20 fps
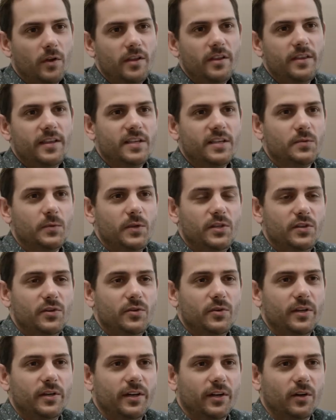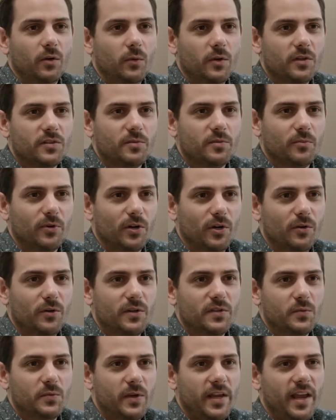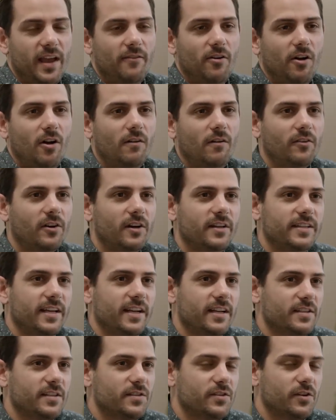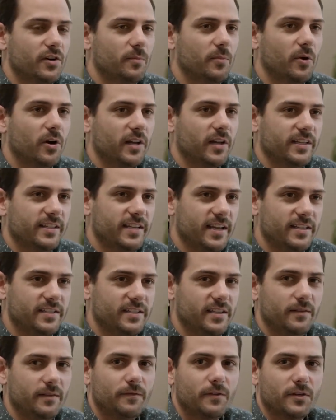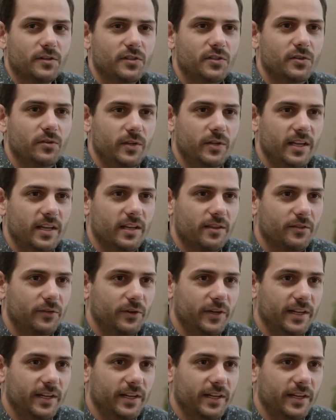One of the things we do here at WilsonPro is we have all of our antennas third-party tested for 2D and